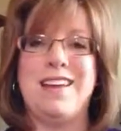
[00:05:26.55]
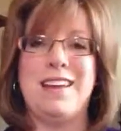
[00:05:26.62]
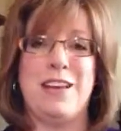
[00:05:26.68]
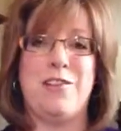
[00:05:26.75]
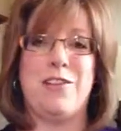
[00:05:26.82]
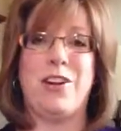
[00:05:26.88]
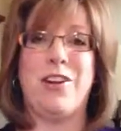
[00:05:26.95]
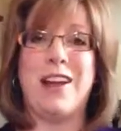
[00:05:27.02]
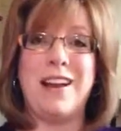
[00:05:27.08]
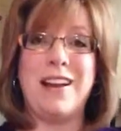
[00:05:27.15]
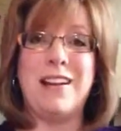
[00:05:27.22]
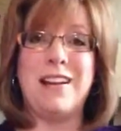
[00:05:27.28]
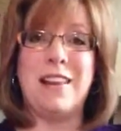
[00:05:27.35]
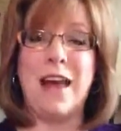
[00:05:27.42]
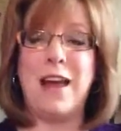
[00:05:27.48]
If you're not
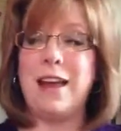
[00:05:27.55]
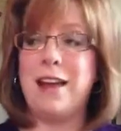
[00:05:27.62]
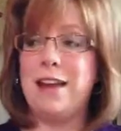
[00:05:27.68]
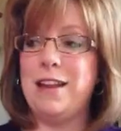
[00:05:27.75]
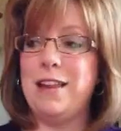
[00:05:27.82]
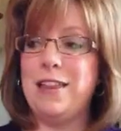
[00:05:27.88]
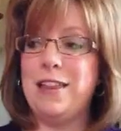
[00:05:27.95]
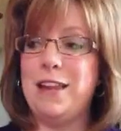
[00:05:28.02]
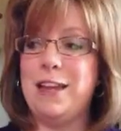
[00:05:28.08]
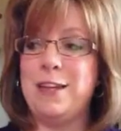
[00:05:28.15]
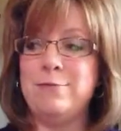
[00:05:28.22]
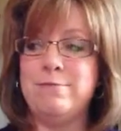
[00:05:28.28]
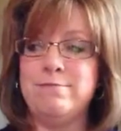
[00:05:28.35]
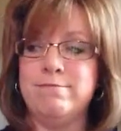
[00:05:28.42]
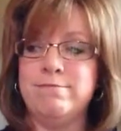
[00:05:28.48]
into that kind of
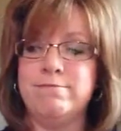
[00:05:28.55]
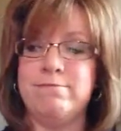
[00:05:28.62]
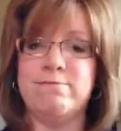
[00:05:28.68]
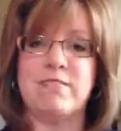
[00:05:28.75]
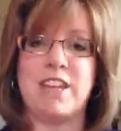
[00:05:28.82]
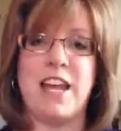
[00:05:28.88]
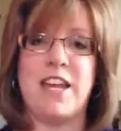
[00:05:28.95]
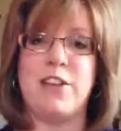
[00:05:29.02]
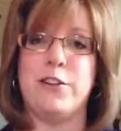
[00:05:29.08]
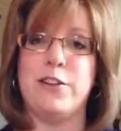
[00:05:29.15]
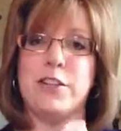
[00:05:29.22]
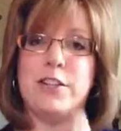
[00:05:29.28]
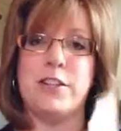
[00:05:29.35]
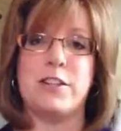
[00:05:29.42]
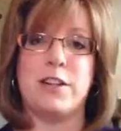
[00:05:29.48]
thing and you
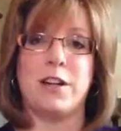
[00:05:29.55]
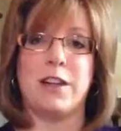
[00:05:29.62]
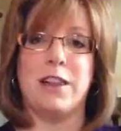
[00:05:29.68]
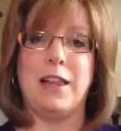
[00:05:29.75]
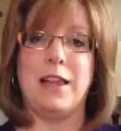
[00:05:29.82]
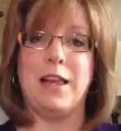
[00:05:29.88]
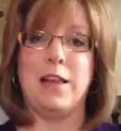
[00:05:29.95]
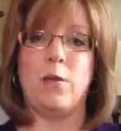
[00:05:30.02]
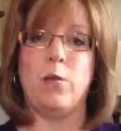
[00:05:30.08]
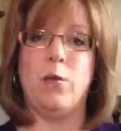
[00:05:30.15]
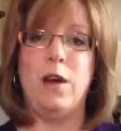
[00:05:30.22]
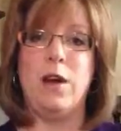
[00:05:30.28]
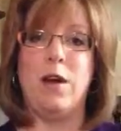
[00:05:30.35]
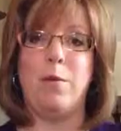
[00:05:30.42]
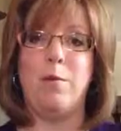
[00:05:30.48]
just are like,
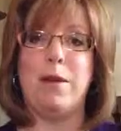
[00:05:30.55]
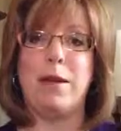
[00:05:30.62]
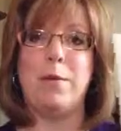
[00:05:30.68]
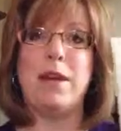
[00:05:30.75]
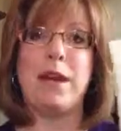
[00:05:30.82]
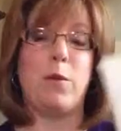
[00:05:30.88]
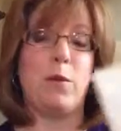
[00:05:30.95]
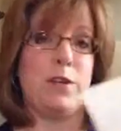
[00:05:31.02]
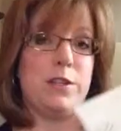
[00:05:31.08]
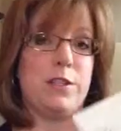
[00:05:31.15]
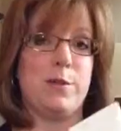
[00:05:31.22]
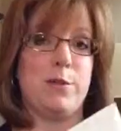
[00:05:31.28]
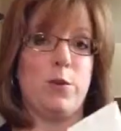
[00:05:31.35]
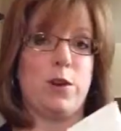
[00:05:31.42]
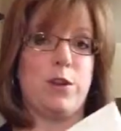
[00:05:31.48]
well, maybe I want to
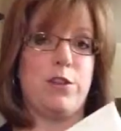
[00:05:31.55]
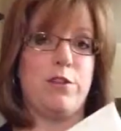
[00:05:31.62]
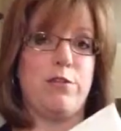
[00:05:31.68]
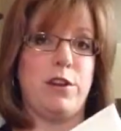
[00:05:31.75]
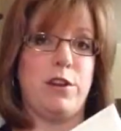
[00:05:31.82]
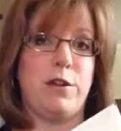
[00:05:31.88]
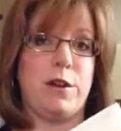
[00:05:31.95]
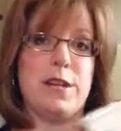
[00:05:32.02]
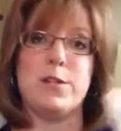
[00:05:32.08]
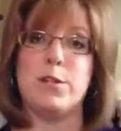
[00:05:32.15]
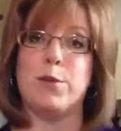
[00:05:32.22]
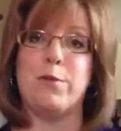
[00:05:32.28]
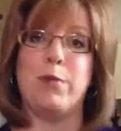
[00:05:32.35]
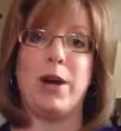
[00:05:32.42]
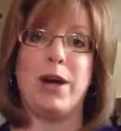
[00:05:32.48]
support the
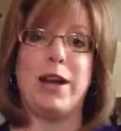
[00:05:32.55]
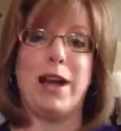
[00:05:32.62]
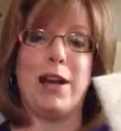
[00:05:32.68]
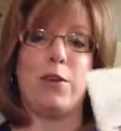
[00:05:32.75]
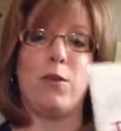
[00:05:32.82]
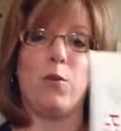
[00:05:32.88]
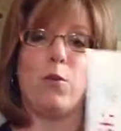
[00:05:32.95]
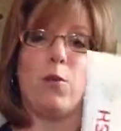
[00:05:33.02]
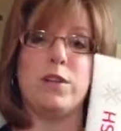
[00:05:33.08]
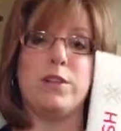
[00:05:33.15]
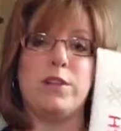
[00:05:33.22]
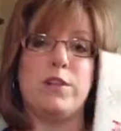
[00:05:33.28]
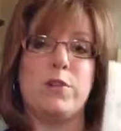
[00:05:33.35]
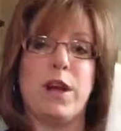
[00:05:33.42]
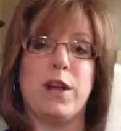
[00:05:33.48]
fundraiser, but I don't want
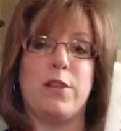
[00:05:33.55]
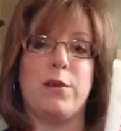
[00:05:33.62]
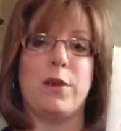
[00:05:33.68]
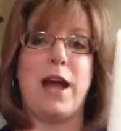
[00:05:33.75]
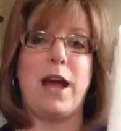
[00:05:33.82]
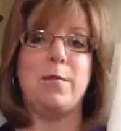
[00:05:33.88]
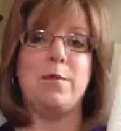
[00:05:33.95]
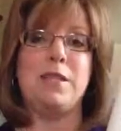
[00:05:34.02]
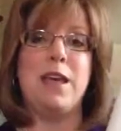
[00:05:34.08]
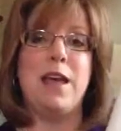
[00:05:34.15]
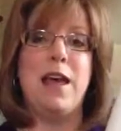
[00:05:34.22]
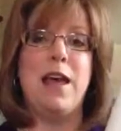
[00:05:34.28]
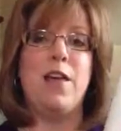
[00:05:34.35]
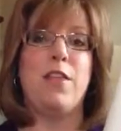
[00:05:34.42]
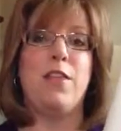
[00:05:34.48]
to try the wraps,
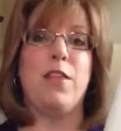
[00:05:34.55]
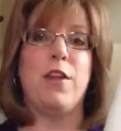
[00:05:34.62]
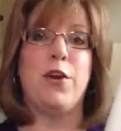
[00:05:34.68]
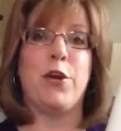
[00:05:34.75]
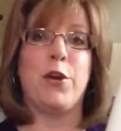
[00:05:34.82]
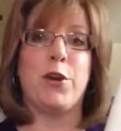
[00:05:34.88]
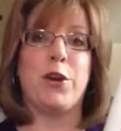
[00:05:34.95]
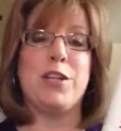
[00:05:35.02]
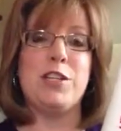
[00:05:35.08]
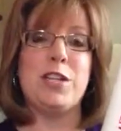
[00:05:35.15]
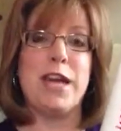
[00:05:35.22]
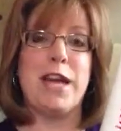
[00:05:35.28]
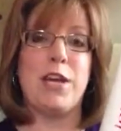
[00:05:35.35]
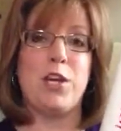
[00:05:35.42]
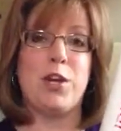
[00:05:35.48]
the Nourish
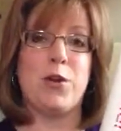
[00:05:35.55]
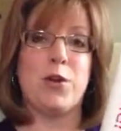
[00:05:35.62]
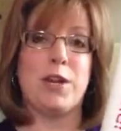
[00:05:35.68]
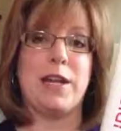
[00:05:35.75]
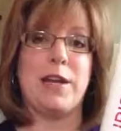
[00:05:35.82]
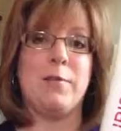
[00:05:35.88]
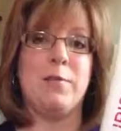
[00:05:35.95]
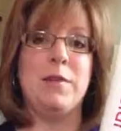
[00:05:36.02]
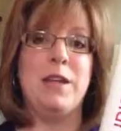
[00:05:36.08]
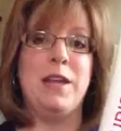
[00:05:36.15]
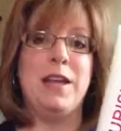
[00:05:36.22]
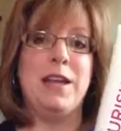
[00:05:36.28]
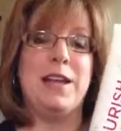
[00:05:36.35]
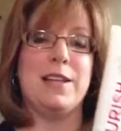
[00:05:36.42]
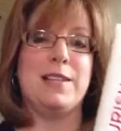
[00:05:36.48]
hand cream
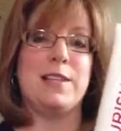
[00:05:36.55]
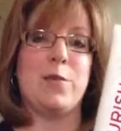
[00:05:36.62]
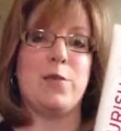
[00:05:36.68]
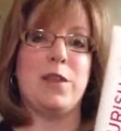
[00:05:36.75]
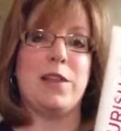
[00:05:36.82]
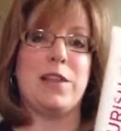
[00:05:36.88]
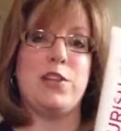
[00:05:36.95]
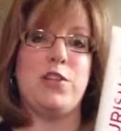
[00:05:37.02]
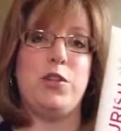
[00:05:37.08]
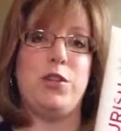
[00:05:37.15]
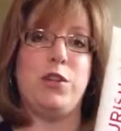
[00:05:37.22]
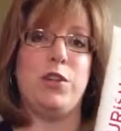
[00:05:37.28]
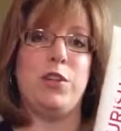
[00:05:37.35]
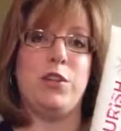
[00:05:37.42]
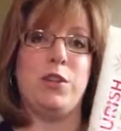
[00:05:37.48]
is something that you
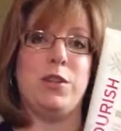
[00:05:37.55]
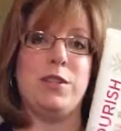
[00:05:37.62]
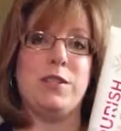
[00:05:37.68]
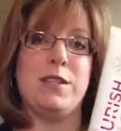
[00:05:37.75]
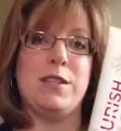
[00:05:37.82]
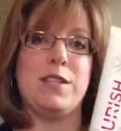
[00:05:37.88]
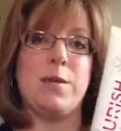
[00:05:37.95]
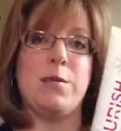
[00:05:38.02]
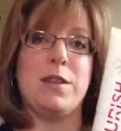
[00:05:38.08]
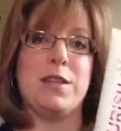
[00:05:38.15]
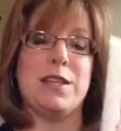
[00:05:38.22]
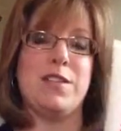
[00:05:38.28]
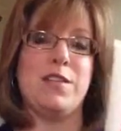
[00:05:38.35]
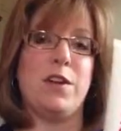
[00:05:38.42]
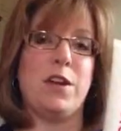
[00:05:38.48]
could do. This is something
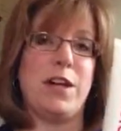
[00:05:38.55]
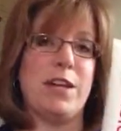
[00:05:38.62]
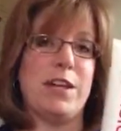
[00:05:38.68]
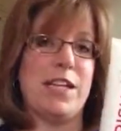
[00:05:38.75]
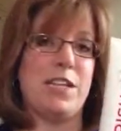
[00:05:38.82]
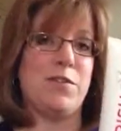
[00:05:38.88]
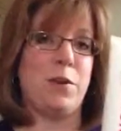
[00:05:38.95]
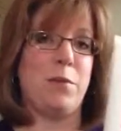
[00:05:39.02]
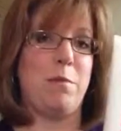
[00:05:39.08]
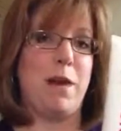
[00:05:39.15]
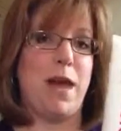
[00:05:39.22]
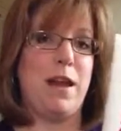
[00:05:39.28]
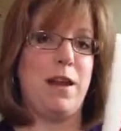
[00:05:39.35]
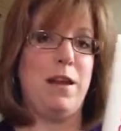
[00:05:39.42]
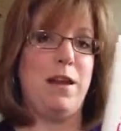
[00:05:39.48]
that's very nice for
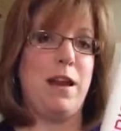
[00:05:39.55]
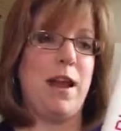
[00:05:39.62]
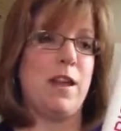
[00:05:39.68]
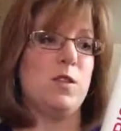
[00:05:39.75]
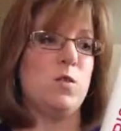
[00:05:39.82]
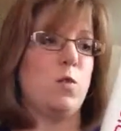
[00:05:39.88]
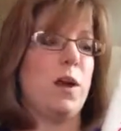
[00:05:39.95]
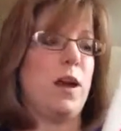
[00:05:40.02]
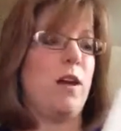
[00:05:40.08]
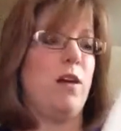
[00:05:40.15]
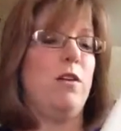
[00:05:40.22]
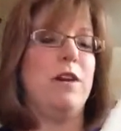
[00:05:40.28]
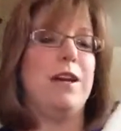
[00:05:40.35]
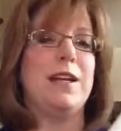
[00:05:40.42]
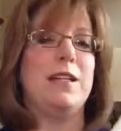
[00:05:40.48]
men as
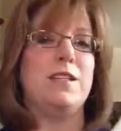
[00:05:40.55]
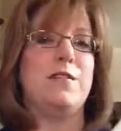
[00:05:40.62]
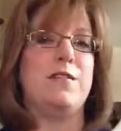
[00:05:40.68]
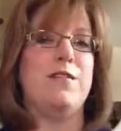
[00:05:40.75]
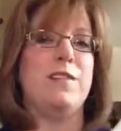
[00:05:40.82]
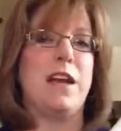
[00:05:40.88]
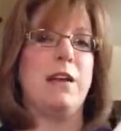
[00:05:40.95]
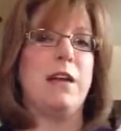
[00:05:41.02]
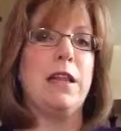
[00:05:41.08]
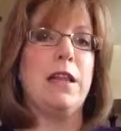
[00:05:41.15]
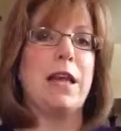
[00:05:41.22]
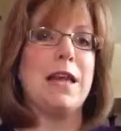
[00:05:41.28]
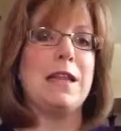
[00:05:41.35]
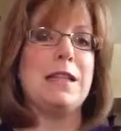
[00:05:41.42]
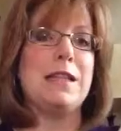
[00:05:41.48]
well. It's very
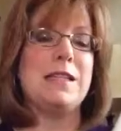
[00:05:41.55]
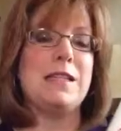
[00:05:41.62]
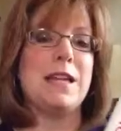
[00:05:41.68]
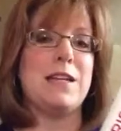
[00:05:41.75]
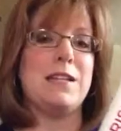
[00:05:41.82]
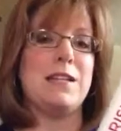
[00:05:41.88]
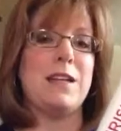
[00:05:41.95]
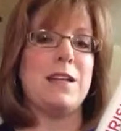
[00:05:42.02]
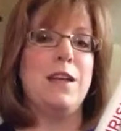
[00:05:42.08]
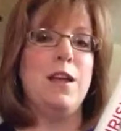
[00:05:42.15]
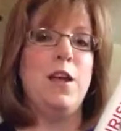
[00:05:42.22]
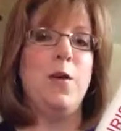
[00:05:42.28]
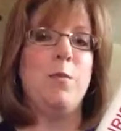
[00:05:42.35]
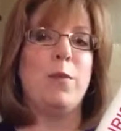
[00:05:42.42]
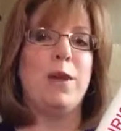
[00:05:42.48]
lightly scented,
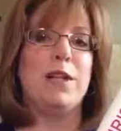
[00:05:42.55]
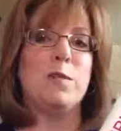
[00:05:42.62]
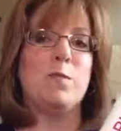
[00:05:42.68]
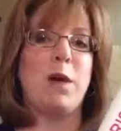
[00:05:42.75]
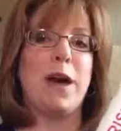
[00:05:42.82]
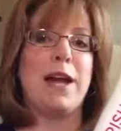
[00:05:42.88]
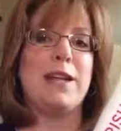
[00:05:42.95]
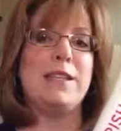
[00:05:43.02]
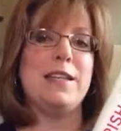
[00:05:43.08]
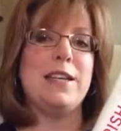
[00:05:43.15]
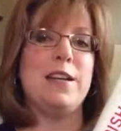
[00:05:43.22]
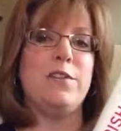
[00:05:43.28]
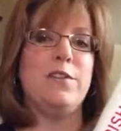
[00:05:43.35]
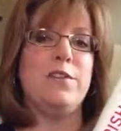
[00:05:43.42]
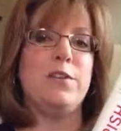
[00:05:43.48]
but it's
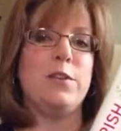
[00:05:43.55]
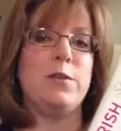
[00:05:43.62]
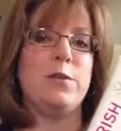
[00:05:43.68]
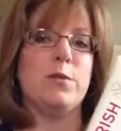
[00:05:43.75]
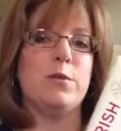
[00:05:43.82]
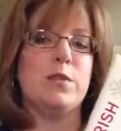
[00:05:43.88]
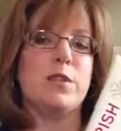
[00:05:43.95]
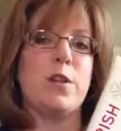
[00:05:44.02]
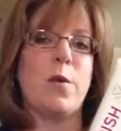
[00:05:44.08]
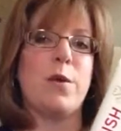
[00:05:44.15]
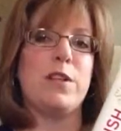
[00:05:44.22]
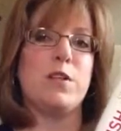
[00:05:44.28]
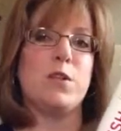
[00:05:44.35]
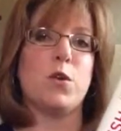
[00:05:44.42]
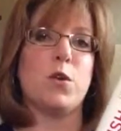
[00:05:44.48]
biotin infused, so
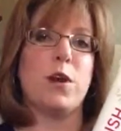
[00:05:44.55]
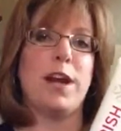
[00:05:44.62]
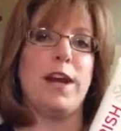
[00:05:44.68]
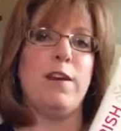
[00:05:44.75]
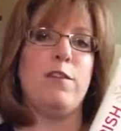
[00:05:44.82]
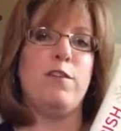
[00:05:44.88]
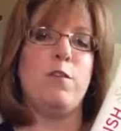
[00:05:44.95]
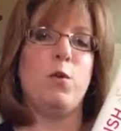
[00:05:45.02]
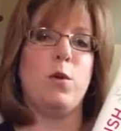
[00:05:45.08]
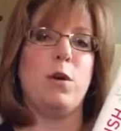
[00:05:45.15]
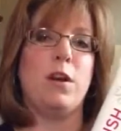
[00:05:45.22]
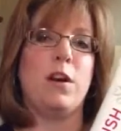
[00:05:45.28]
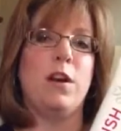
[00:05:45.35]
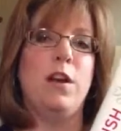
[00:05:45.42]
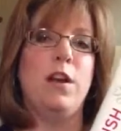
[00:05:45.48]
it's great
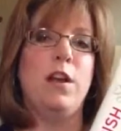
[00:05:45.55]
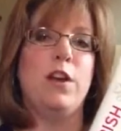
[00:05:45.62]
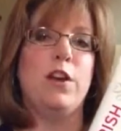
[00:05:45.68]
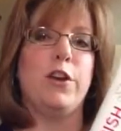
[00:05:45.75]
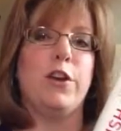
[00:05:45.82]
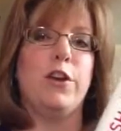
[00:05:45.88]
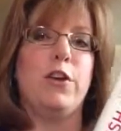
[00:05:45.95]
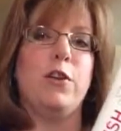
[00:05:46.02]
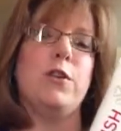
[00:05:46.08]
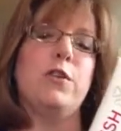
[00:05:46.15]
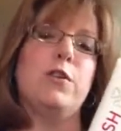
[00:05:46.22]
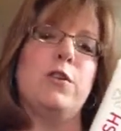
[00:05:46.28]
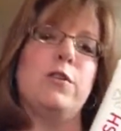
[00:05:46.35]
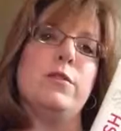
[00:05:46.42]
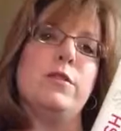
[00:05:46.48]
for your
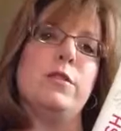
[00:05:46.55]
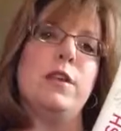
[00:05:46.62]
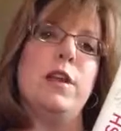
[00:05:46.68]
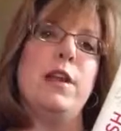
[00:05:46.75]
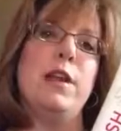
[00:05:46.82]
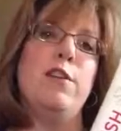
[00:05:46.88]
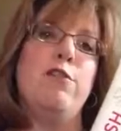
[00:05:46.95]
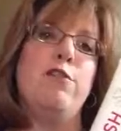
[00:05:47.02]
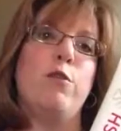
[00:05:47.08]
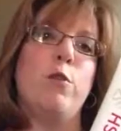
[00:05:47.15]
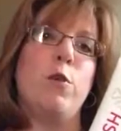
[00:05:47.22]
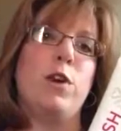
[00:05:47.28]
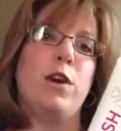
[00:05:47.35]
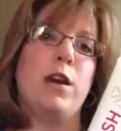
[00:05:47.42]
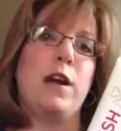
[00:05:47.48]
cuticles,
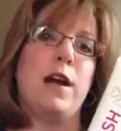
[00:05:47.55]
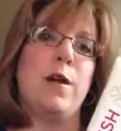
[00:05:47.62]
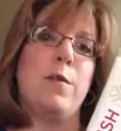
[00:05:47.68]
for